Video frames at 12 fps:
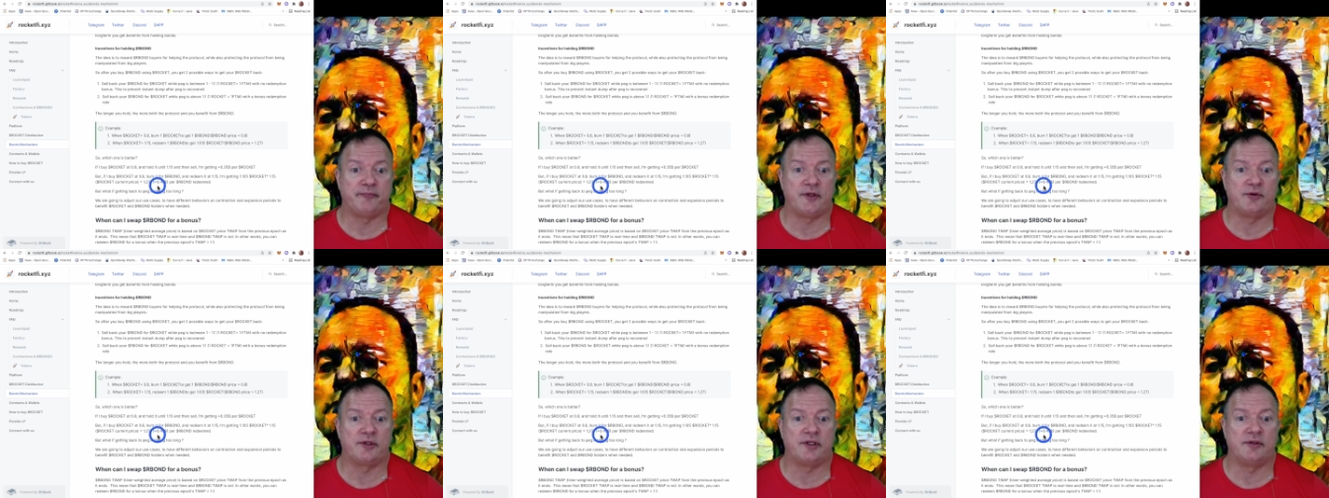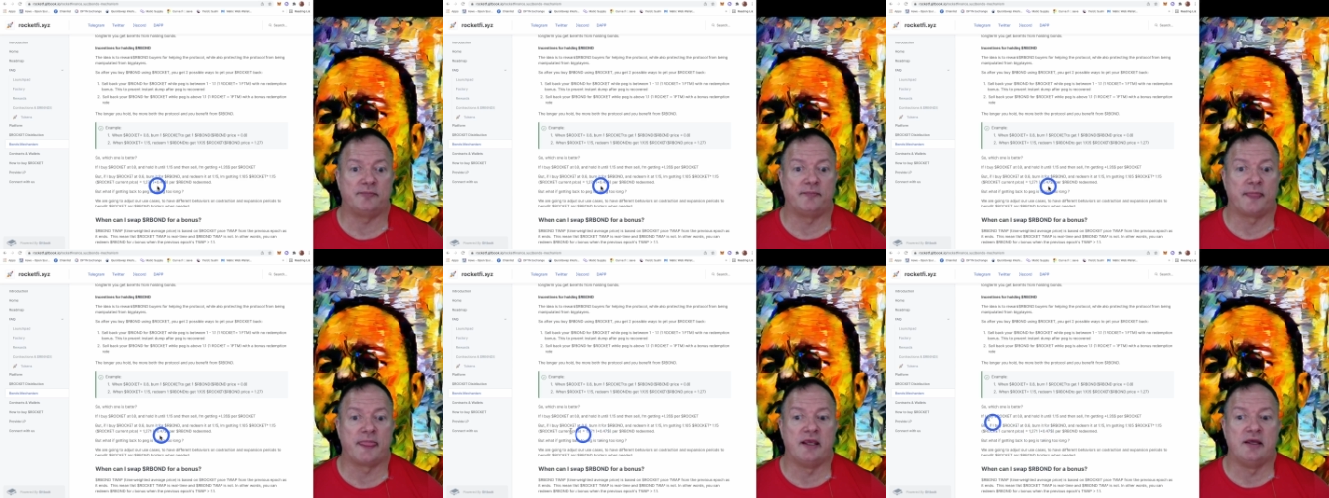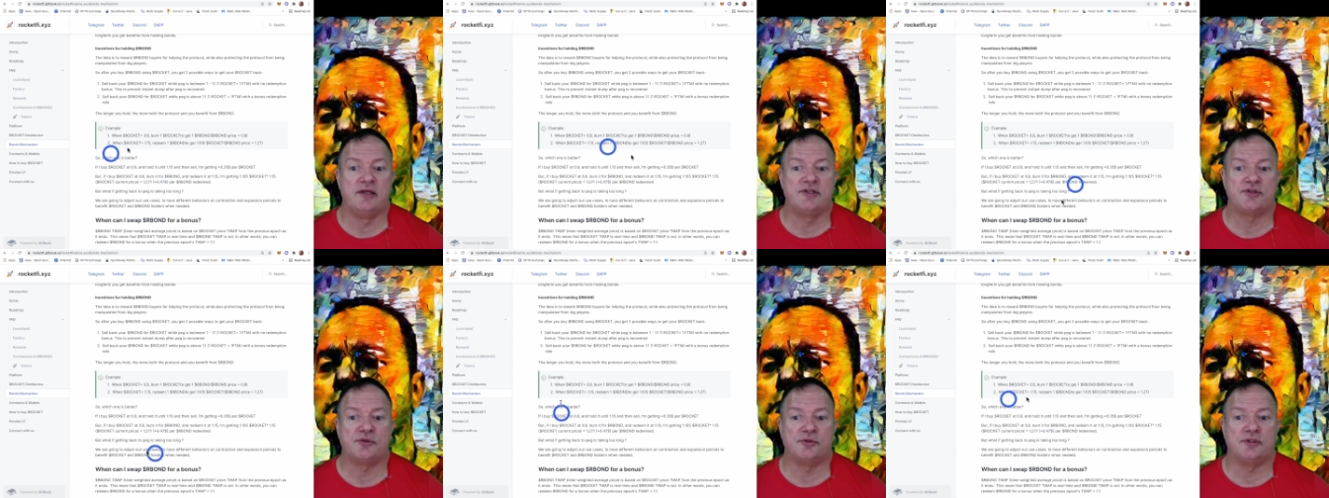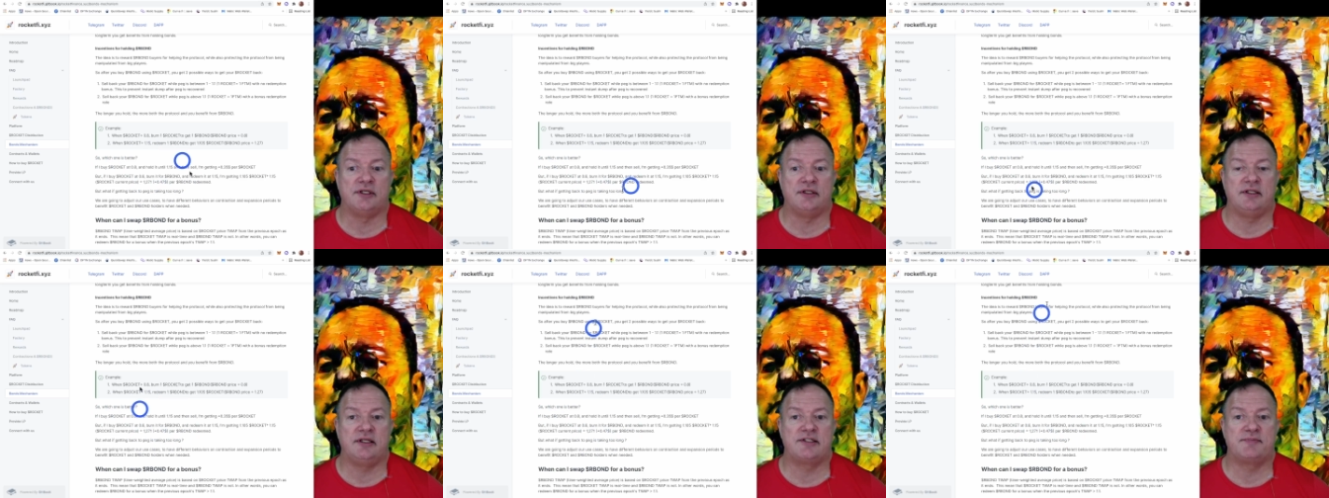Okay, so they
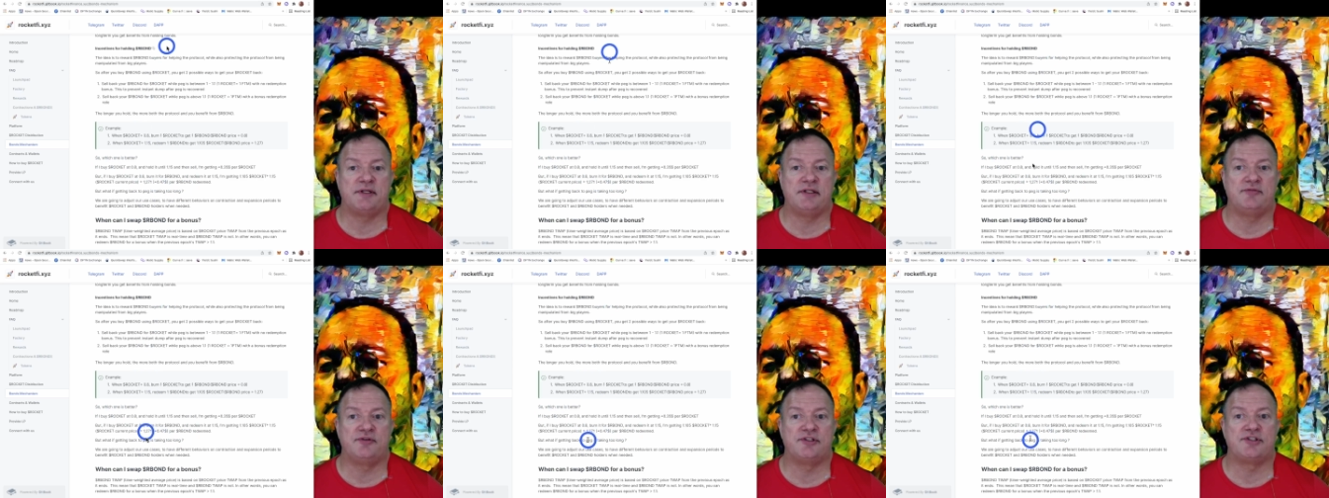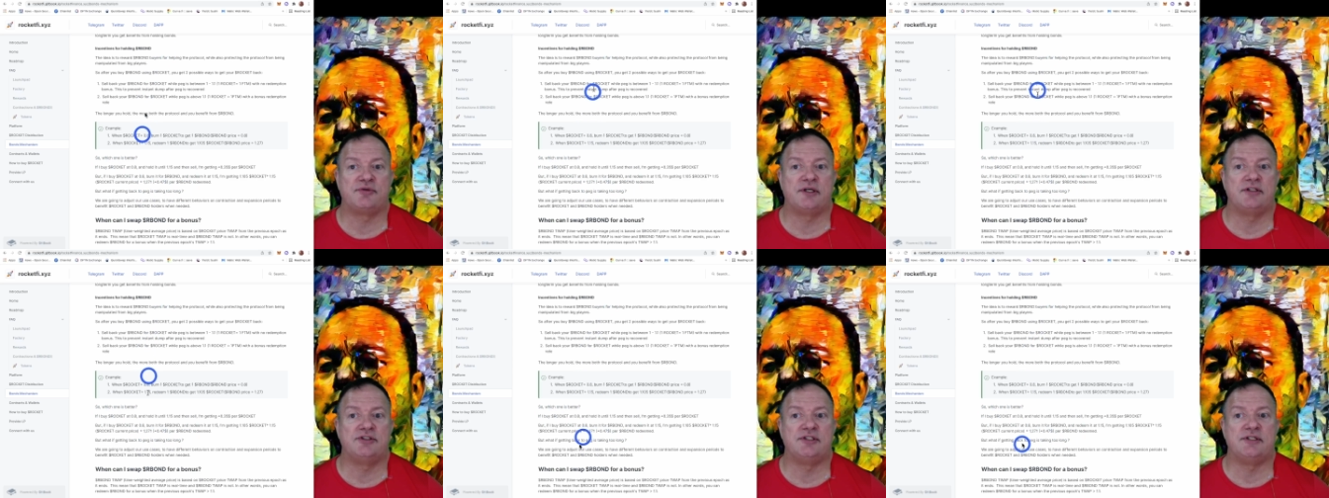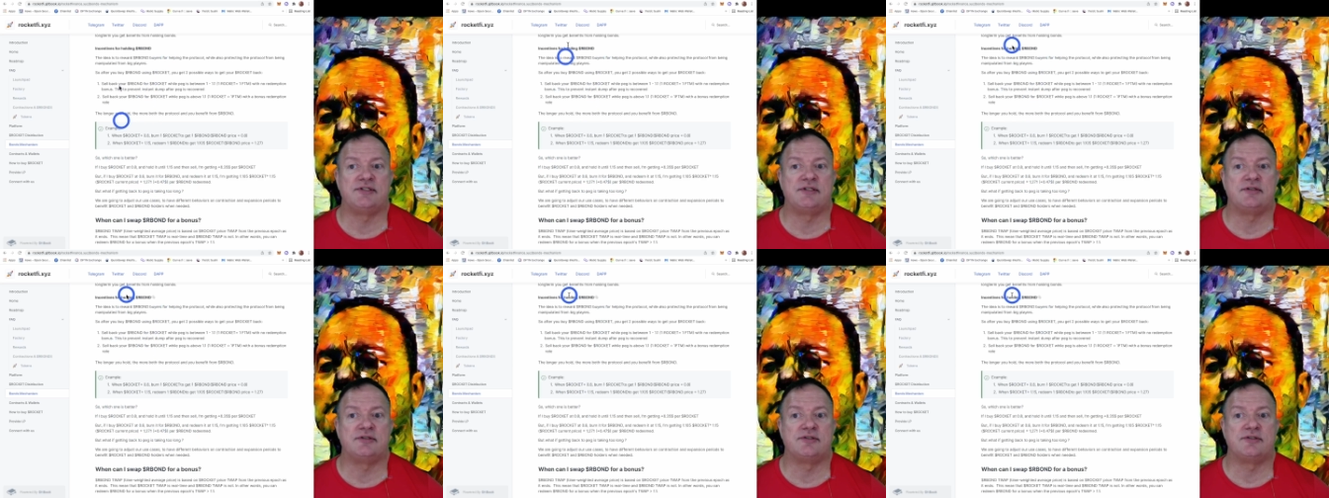explain different strategies here.